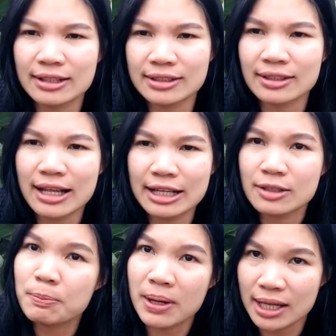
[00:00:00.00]

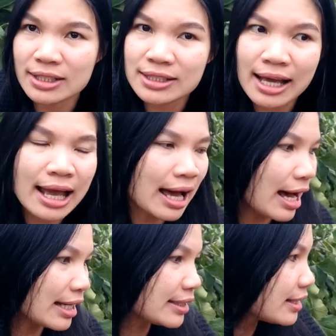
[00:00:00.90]
sunlight plus.
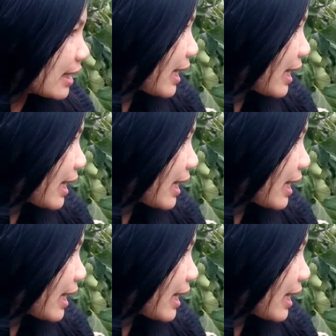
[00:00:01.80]
This